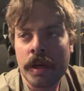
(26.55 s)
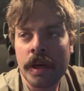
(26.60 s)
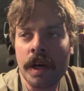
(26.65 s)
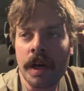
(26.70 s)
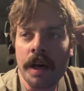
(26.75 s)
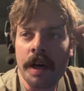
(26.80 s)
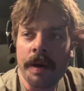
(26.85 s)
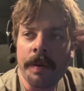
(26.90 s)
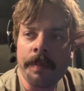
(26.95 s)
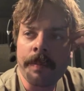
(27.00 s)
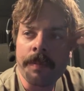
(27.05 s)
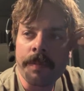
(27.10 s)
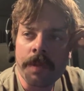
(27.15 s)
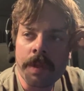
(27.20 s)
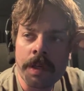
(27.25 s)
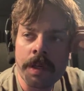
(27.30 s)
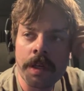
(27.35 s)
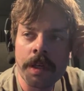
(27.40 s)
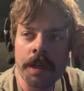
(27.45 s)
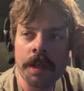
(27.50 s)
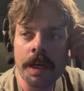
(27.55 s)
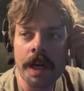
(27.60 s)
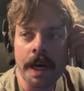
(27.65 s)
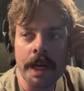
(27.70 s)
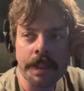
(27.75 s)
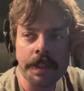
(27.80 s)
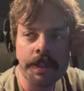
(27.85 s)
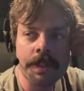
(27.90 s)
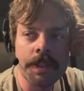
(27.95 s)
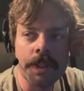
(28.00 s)
Um,
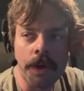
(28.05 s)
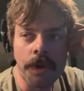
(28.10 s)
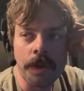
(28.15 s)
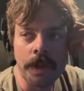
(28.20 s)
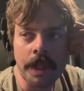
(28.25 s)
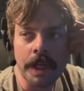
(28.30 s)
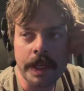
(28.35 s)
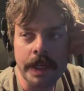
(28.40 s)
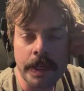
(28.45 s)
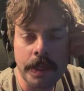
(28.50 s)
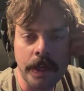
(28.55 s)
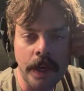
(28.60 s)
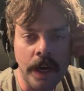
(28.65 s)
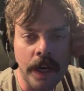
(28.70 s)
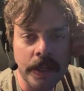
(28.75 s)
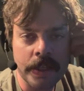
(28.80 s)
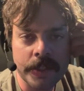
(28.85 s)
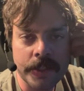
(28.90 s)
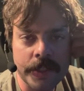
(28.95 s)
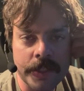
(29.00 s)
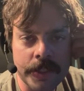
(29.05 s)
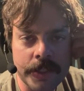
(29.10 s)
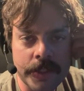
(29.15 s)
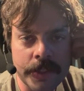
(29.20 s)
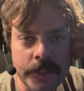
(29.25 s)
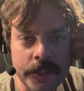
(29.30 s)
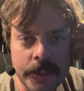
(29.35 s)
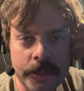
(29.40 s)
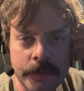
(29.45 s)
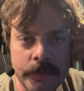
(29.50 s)
I just don't like
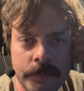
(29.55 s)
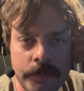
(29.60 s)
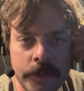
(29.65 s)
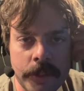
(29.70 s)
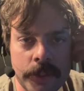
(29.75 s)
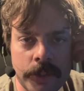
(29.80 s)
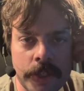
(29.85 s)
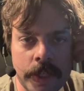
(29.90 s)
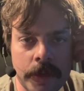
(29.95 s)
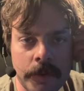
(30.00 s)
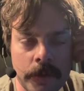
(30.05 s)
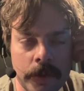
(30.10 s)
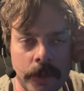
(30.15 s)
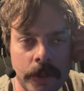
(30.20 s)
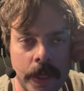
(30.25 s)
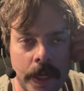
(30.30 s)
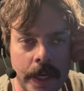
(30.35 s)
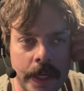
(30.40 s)
caucuses in general.